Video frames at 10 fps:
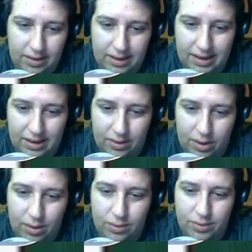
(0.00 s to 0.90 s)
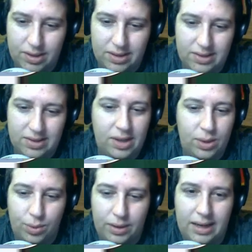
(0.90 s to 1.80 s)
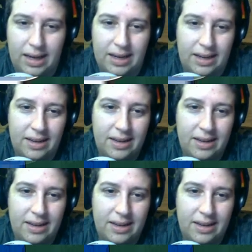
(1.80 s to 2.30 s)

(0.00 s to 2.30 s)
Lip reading: landing on Cove's sea green head.